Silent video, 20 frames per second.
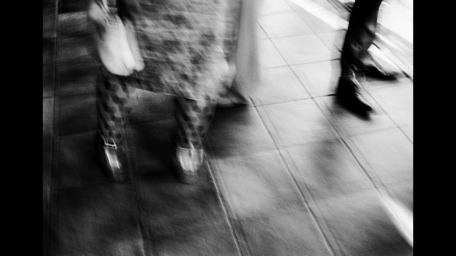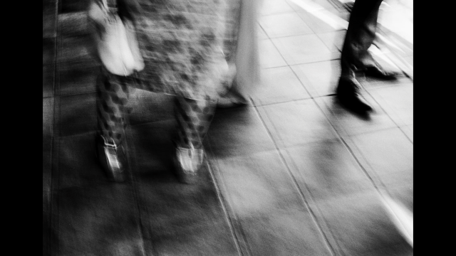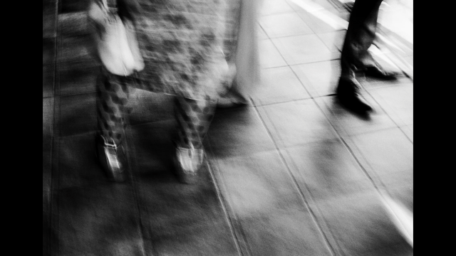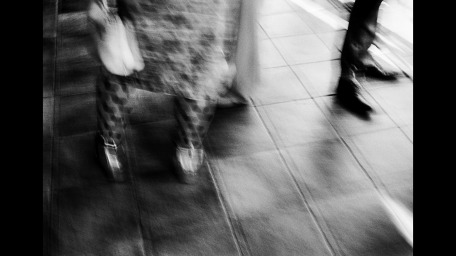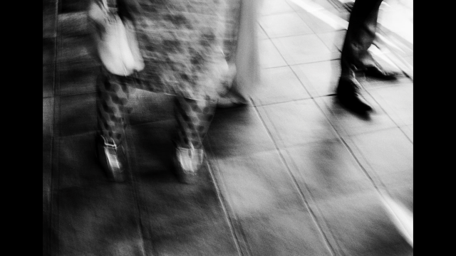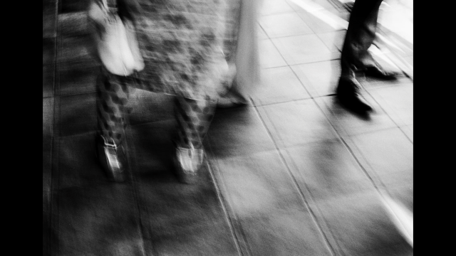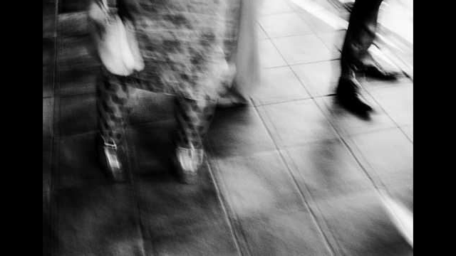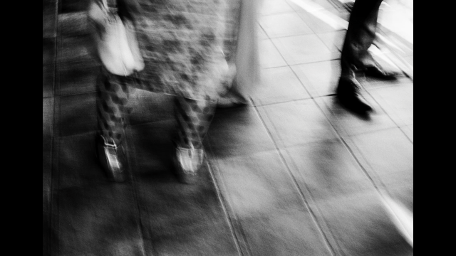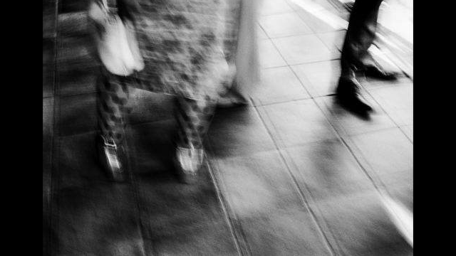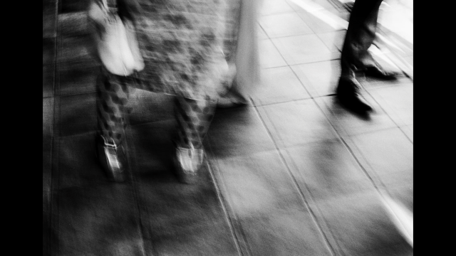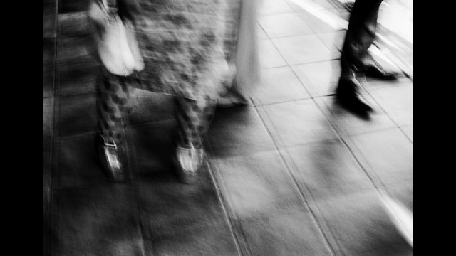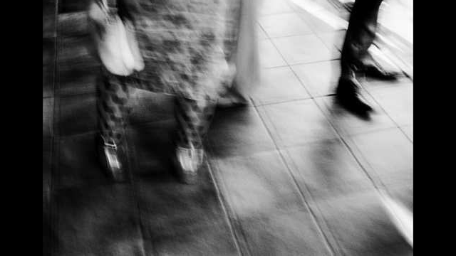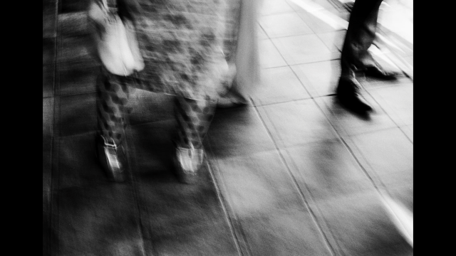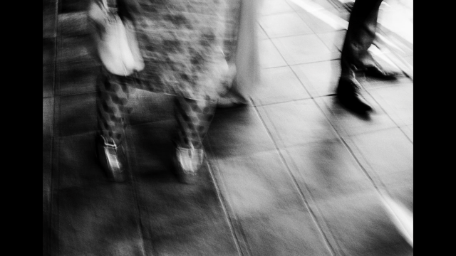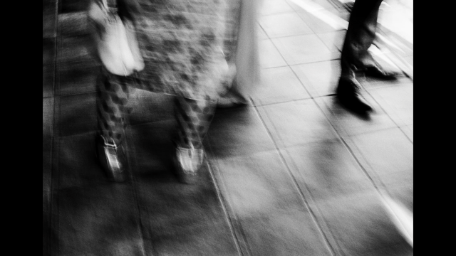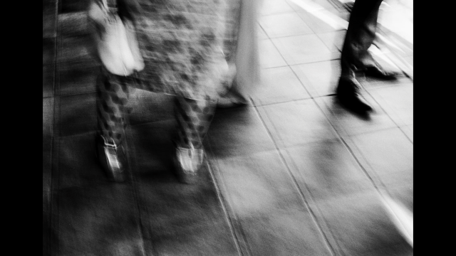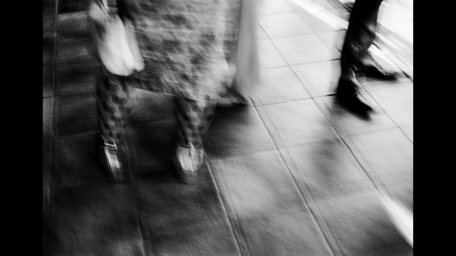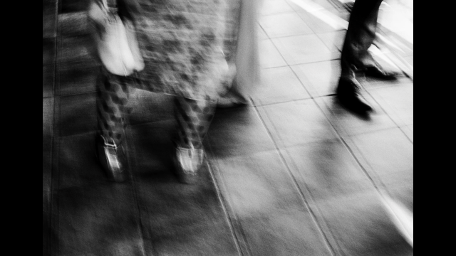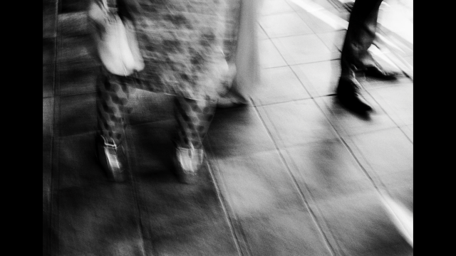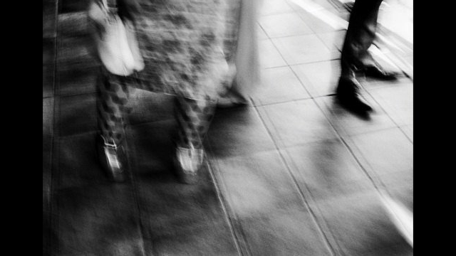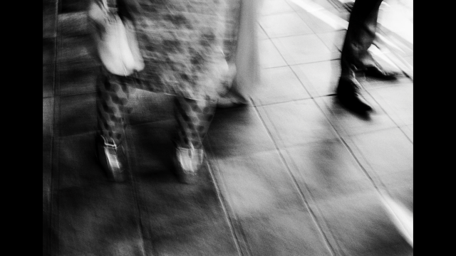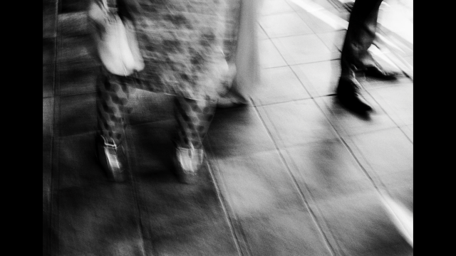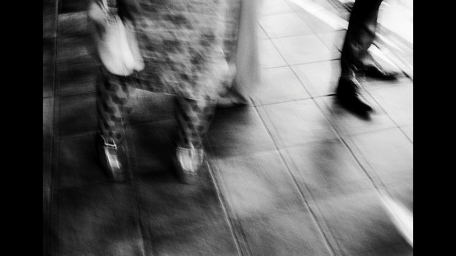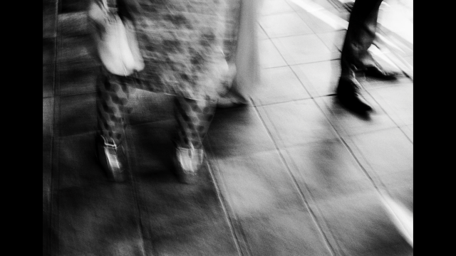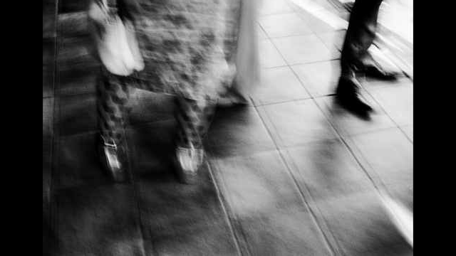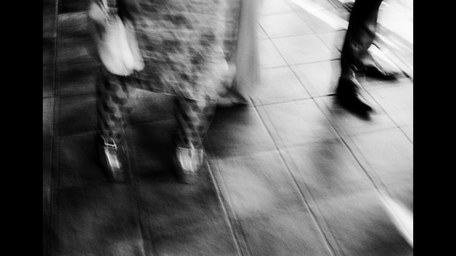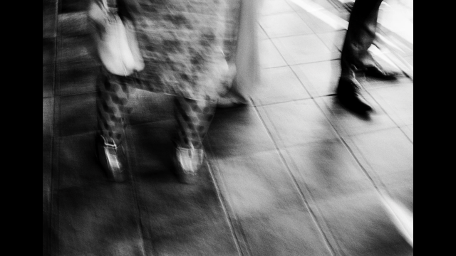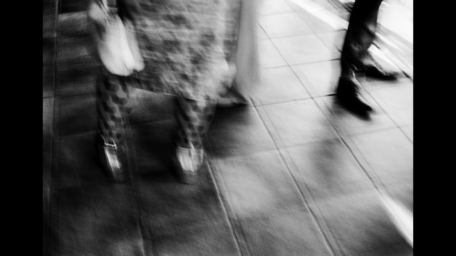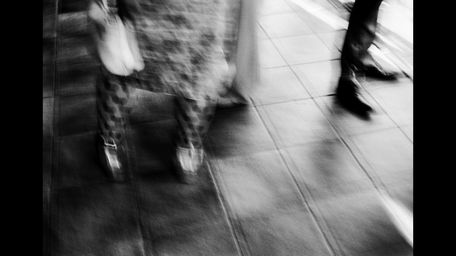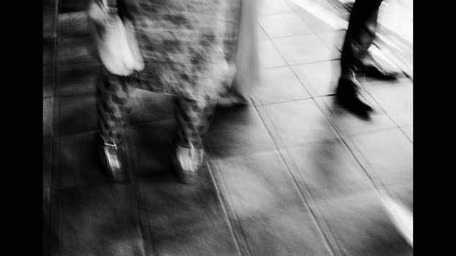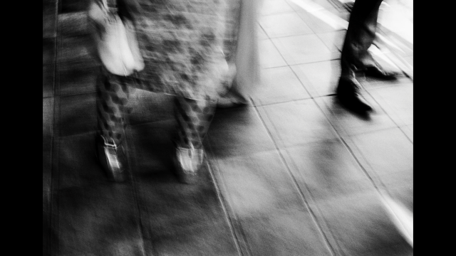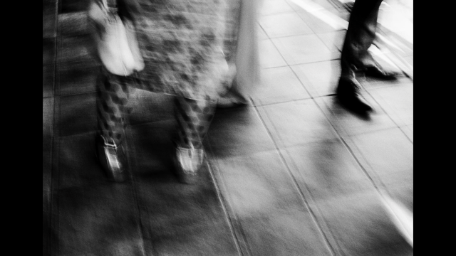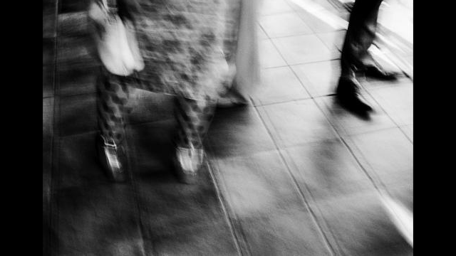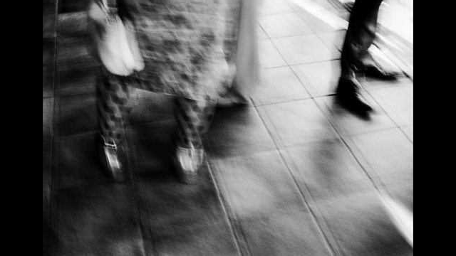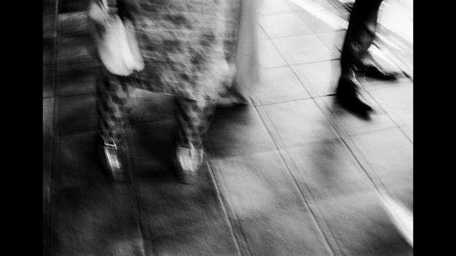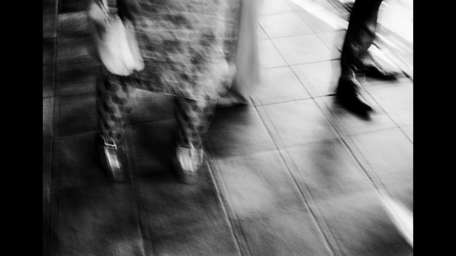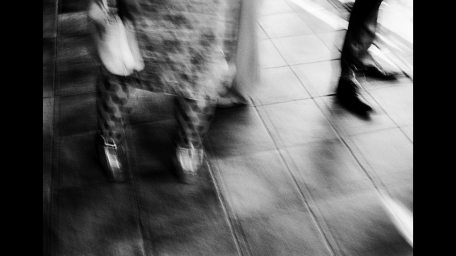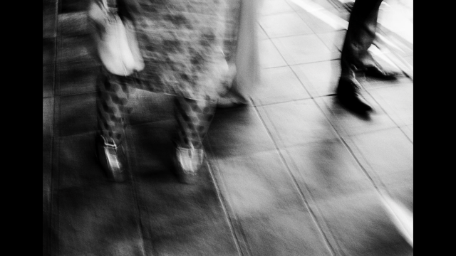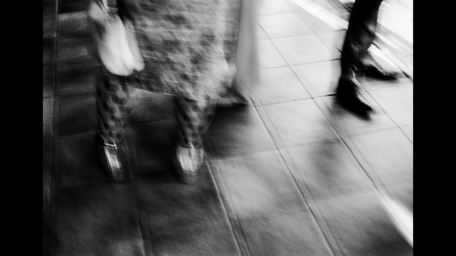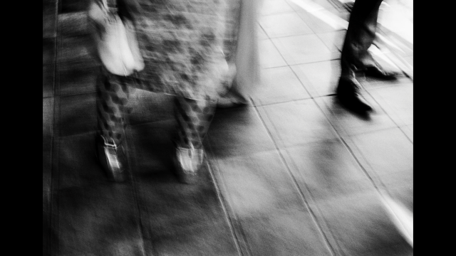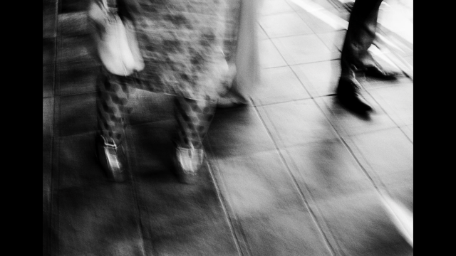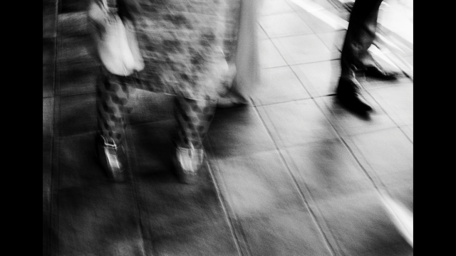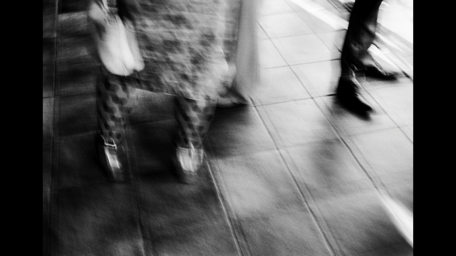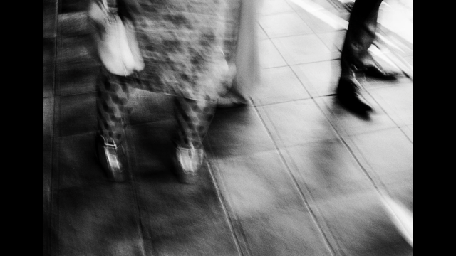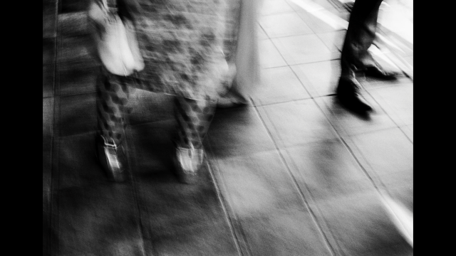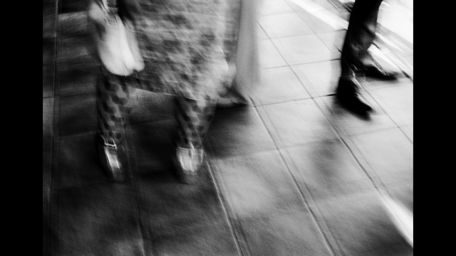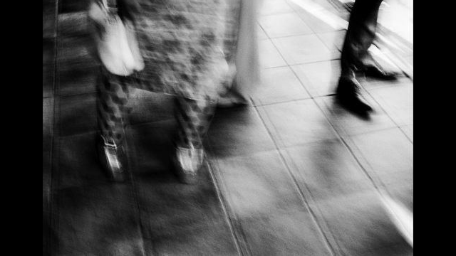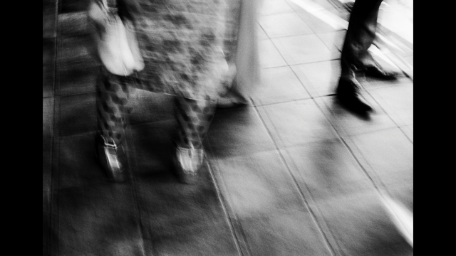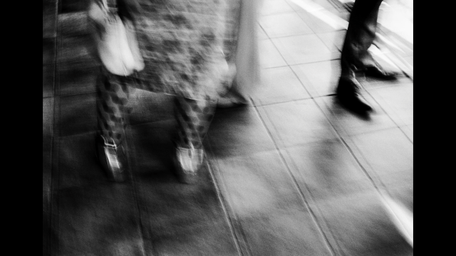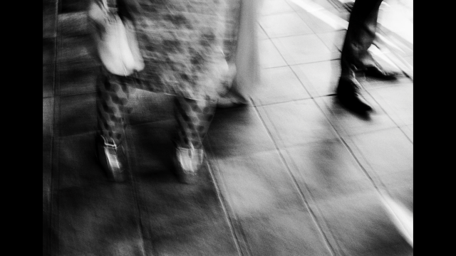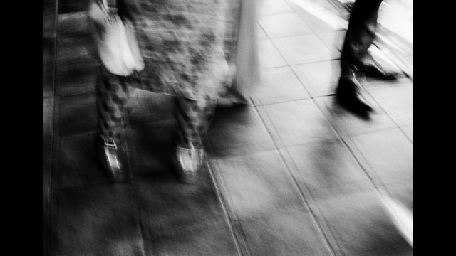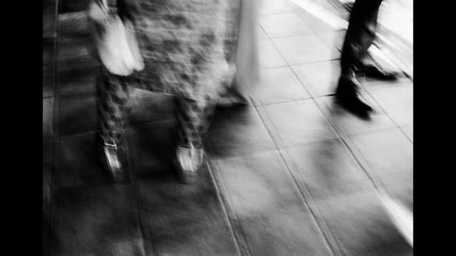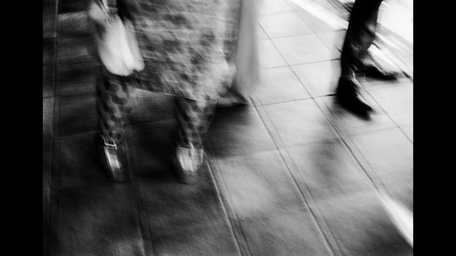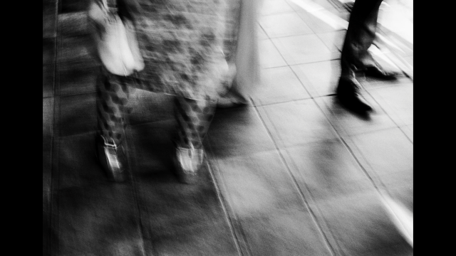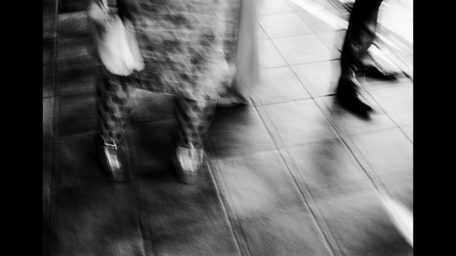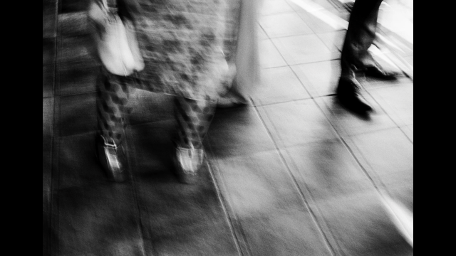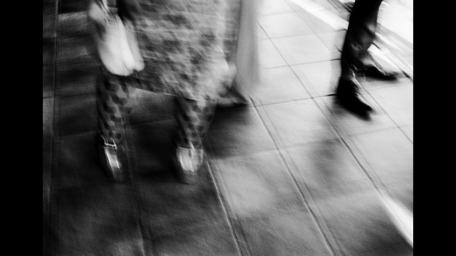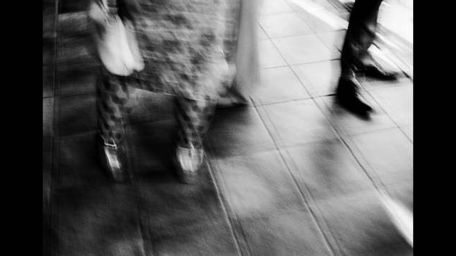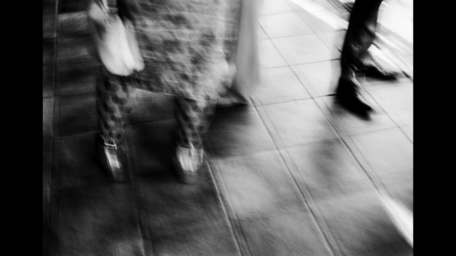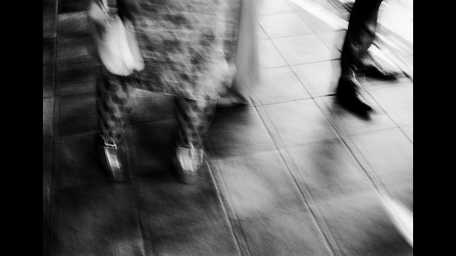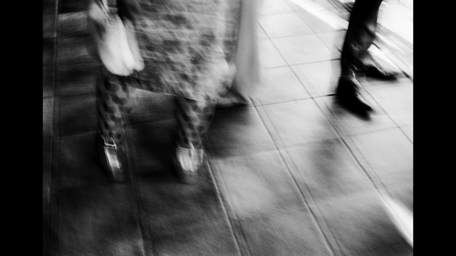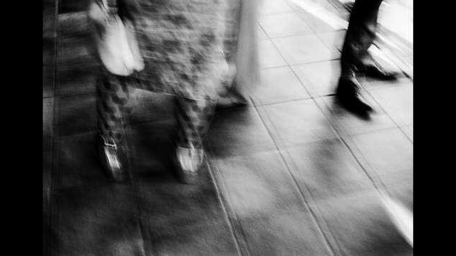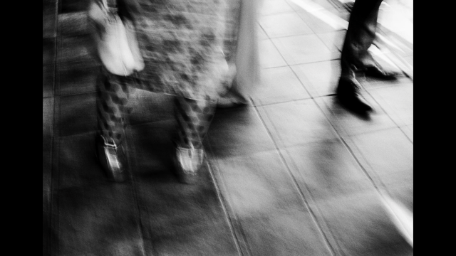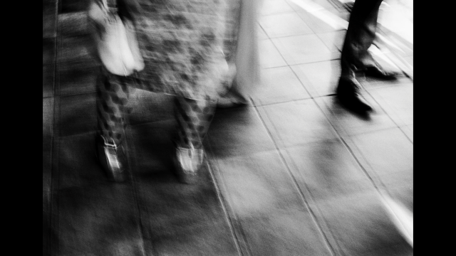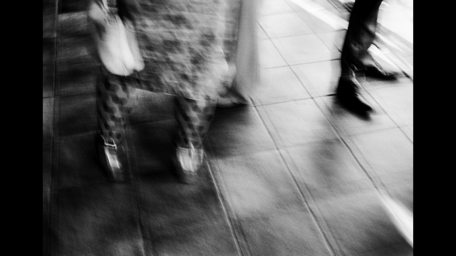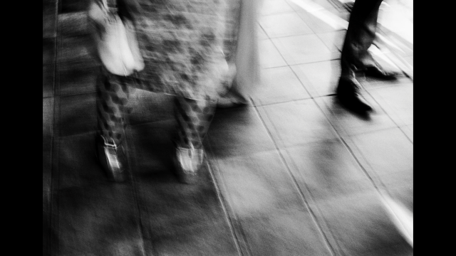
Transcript: No face is visible, so there are no lips to read.